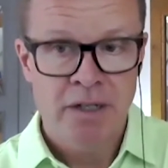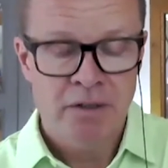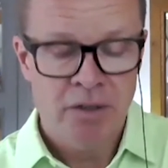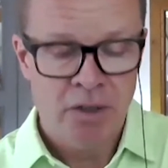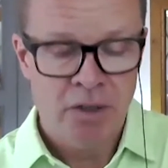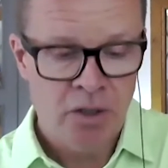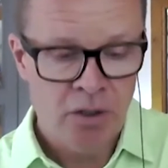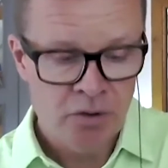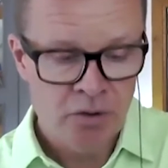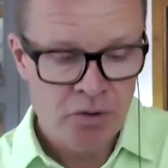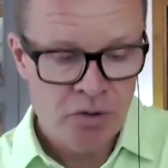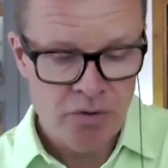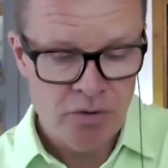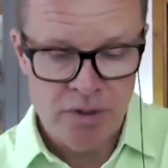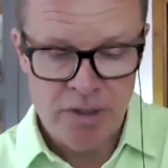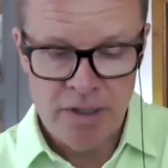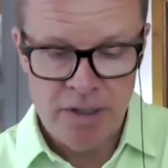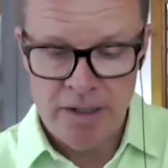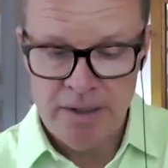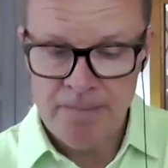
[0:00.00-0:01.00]
the culture
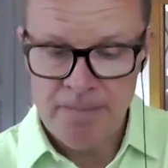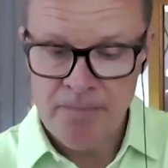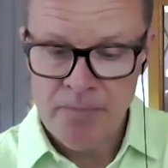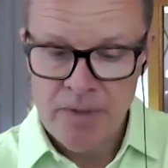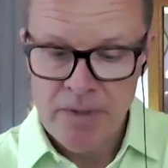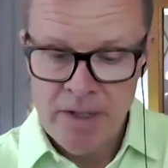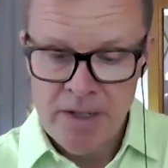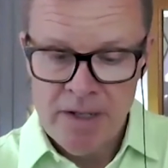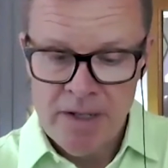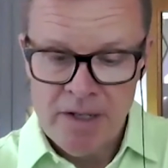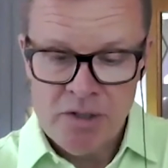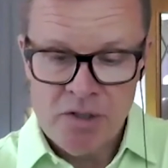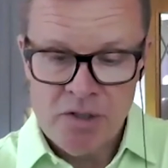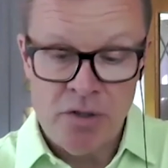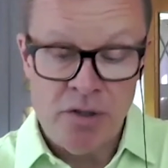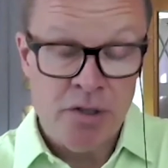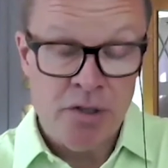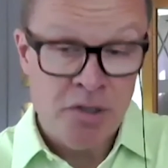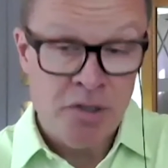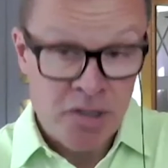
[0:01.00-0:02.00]
in there?
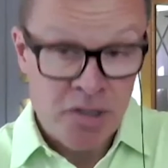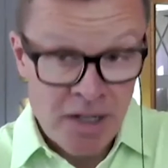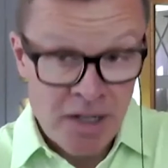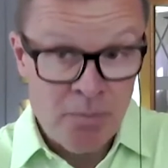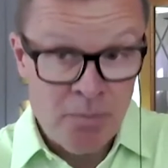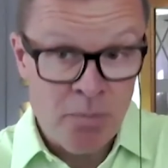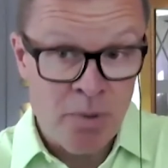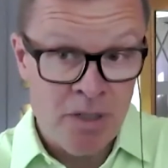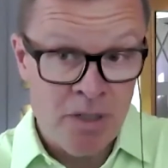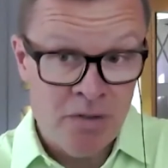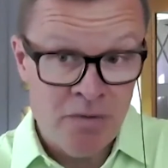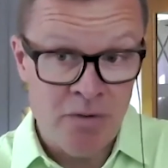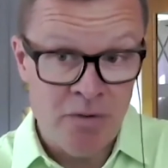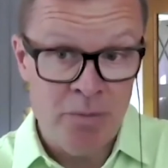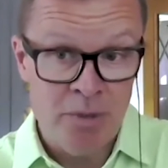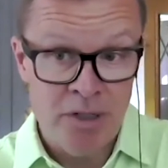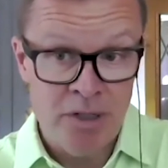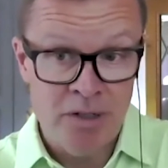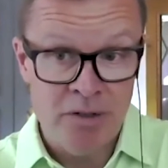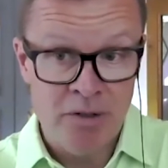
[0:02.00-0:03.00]
So the second piece for
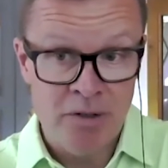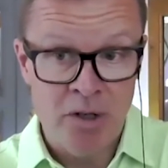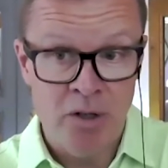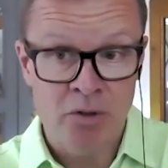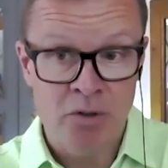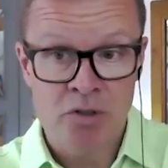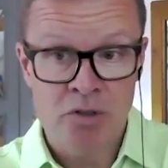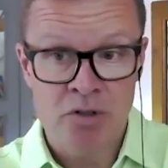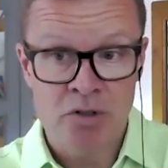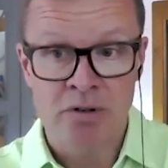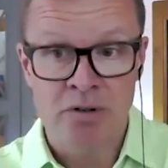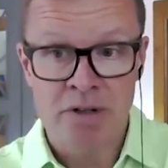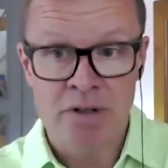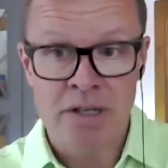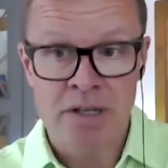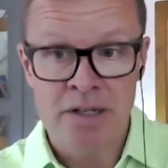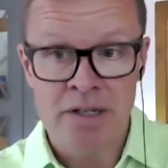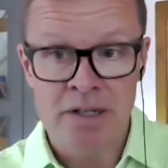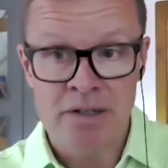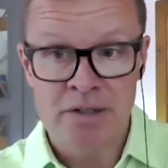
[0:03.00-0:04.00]
me on culture
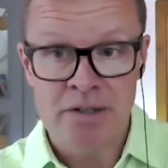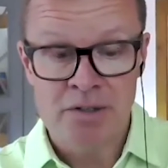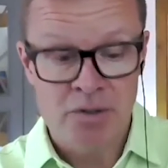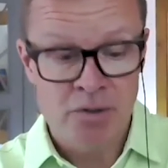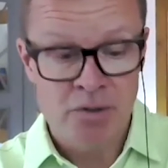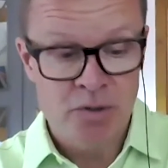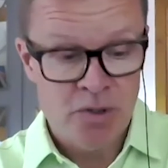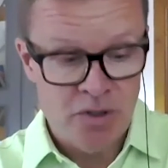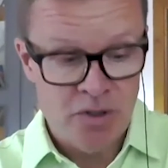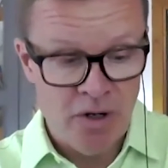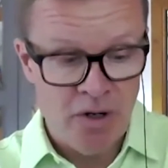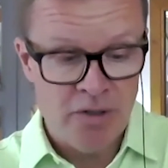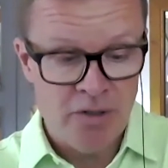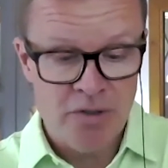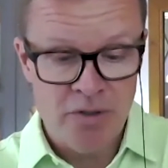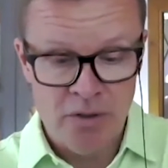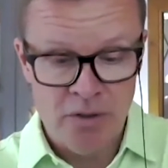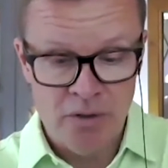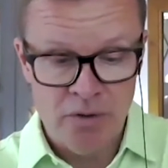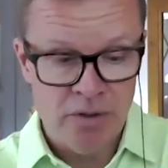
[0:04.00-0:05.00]
is you
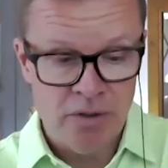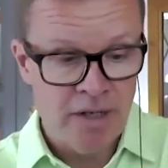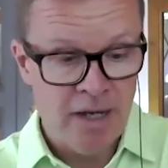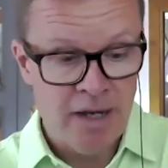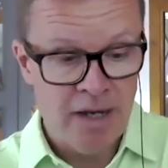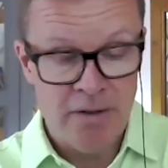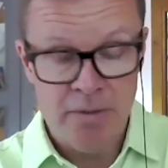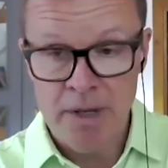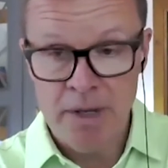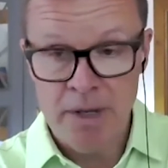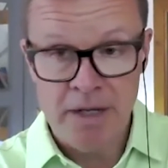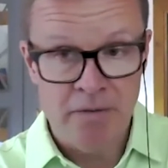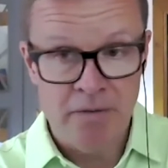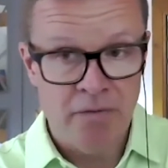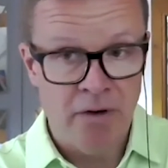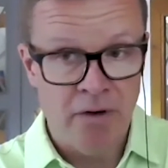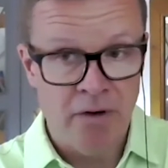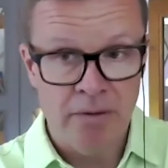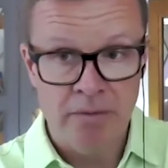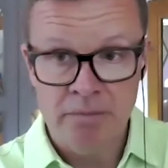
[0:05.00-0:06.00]
start to look at how you make it
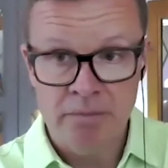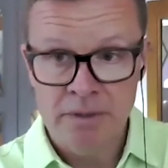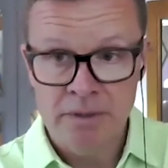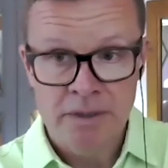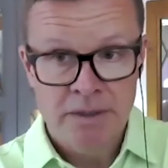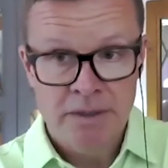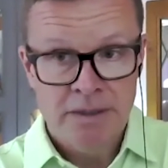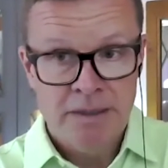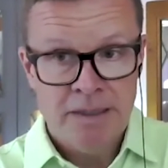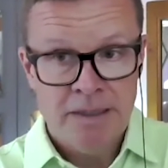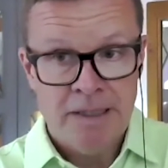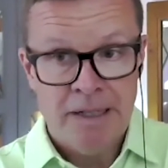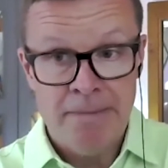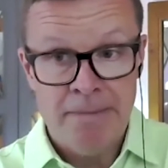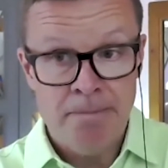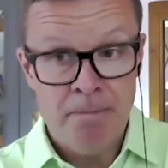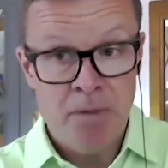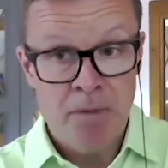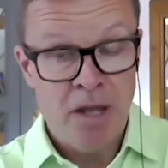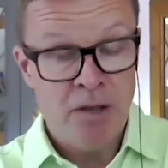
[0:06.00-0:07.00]
fun.
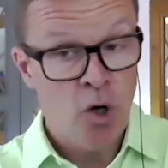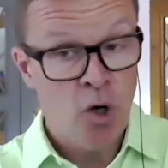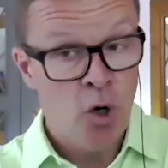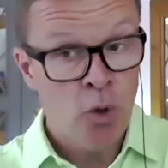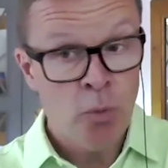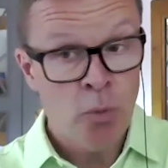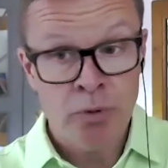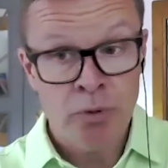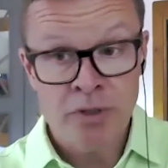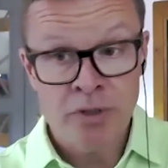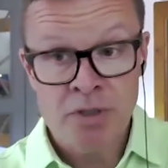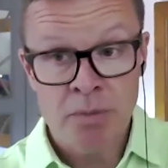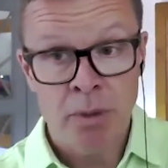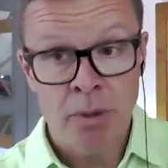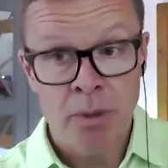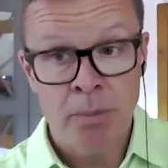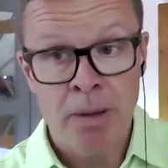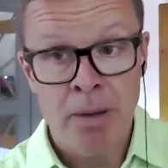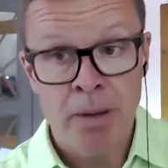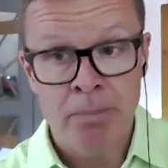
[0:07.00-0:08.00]
And the whole
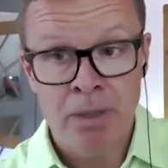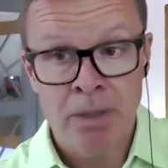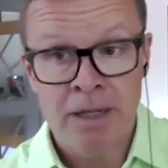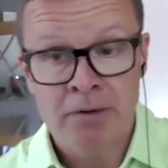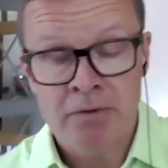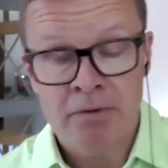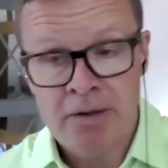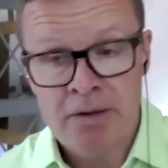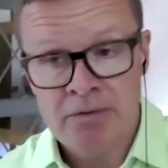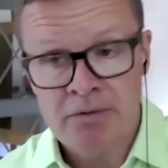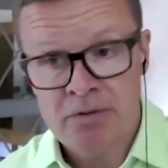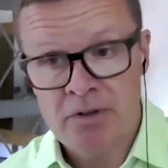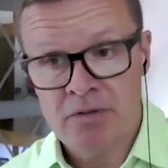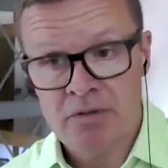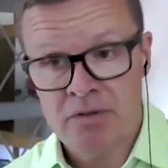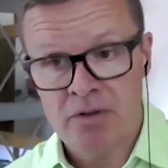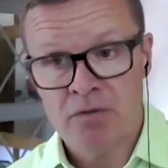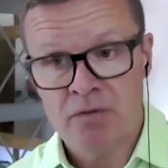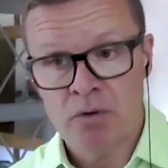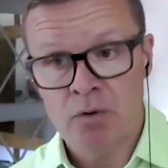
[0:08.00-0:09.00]
principle about playgrounds
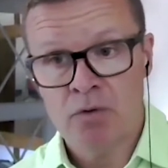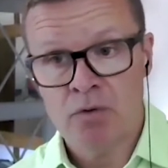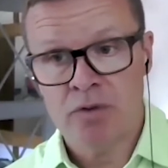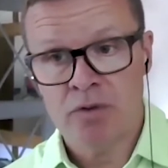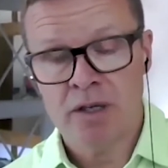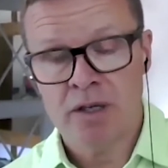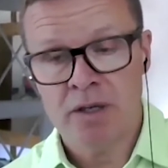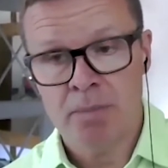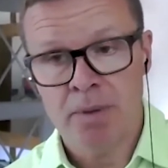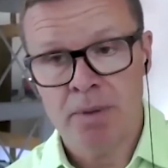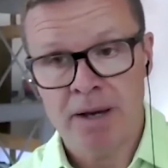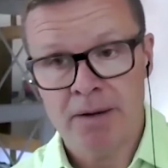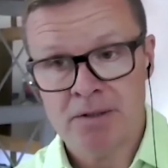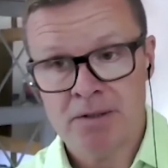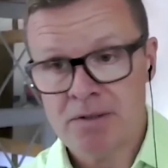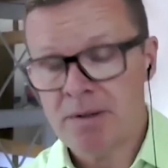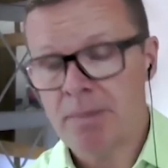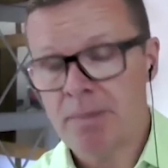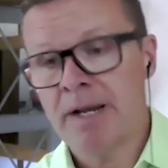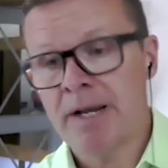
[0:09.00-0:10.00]
is, if you think
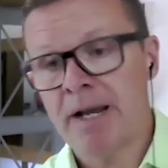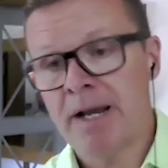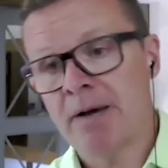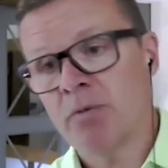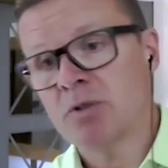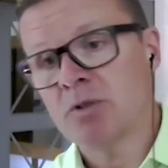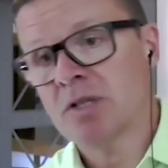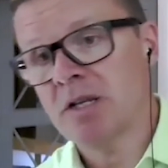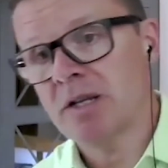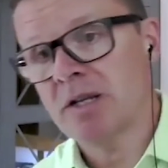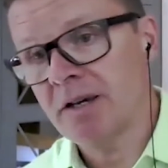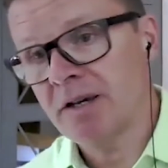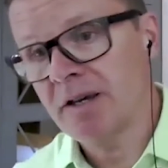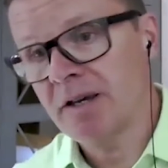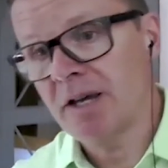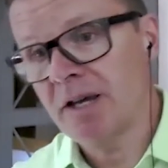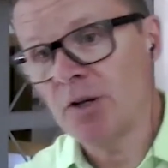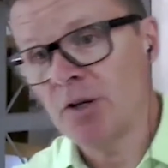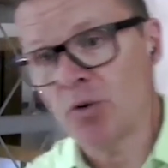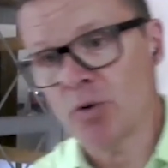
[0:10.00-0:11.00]
about, I was at
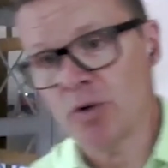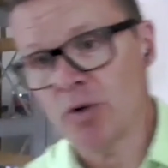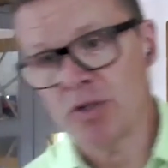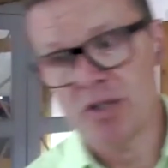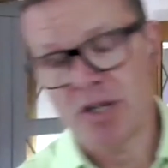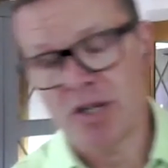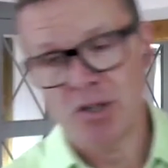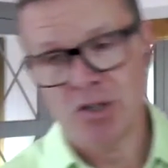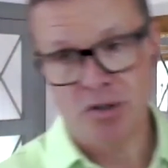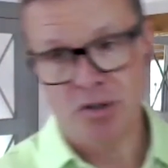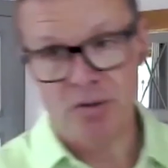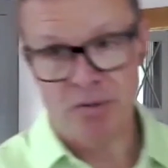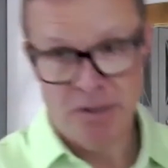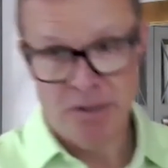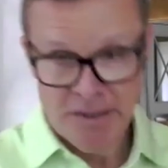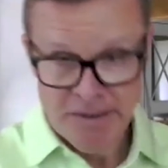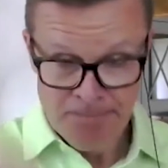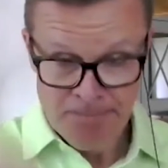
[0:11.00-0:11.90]
an organization,